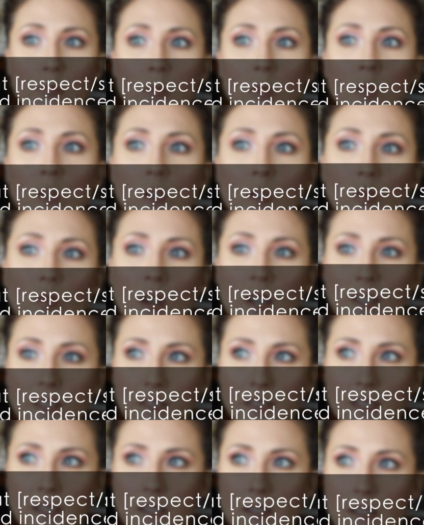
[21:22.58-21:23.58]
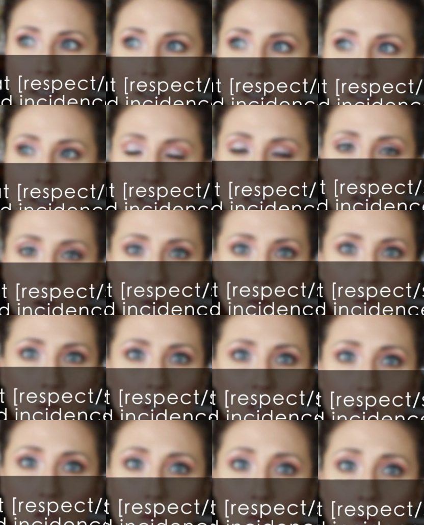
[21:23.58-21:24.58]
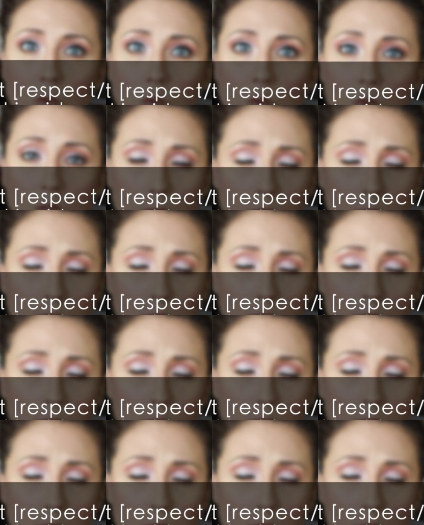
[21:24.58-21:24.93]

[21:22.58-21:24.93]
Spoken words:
more readily shown to